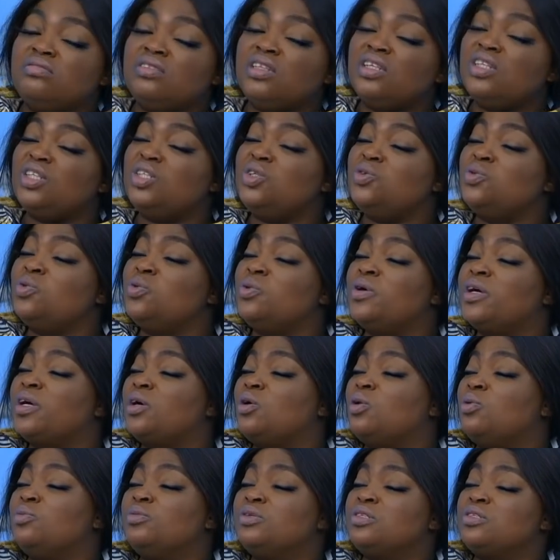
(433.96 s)
And you were
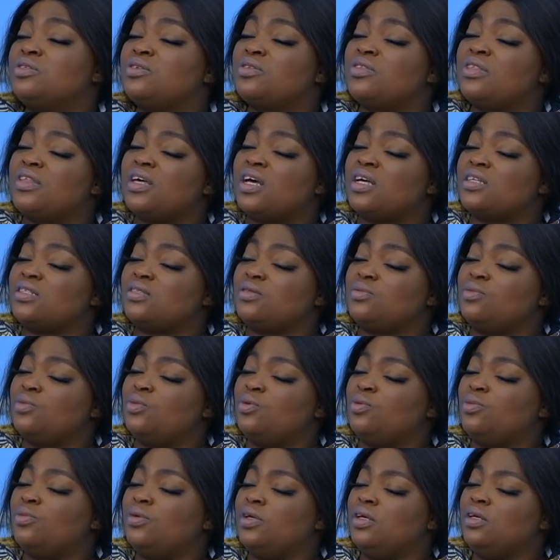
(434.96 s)
coming to that,
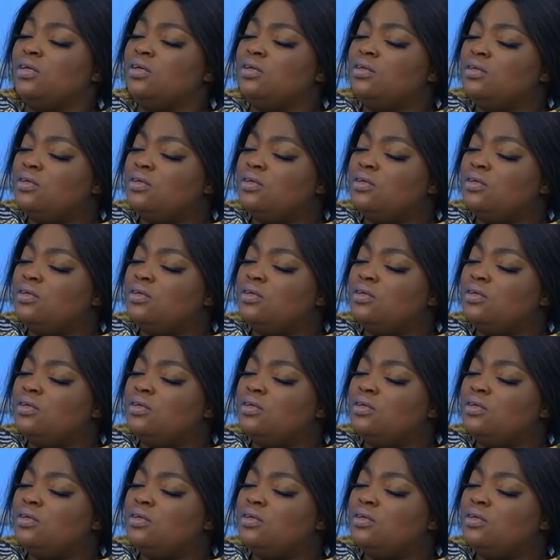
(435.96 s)
Mommy.